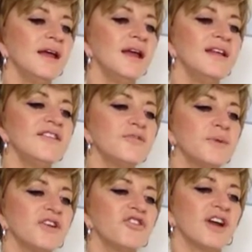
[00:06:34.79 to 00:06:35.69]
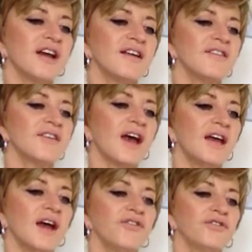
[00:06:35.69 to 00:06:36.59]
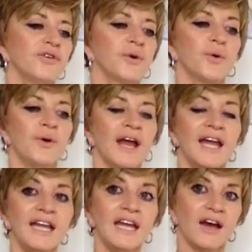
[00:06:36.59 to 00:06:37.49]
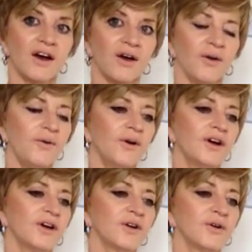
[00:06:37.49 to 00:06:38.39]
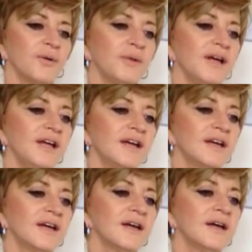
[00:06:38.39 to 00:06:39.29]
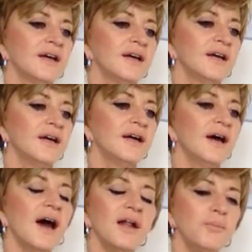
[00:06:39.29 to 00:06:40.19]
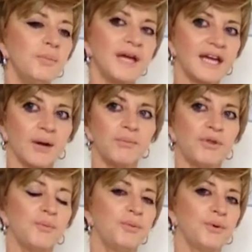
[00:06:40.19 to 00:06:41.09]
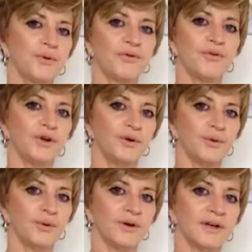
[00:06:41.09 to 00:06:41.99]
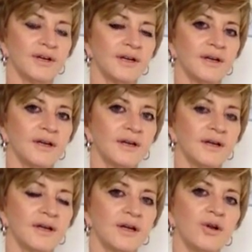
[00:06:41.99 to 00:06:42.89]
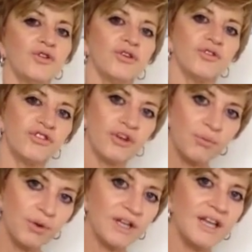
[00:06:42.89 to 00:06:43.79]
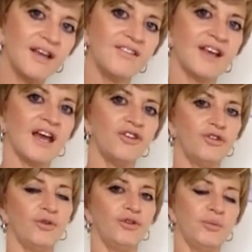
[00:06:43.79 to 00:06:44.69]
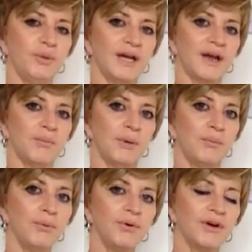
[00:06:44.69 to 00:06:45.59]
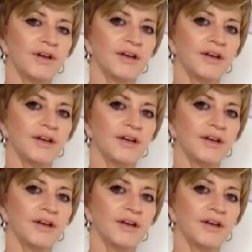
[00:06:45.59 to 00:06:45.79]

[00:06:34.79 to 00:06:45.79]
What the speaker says: Inasmuch as I have to go anyhow, comma, I'll pick up the book for you. So someone has asked you to pick up a book,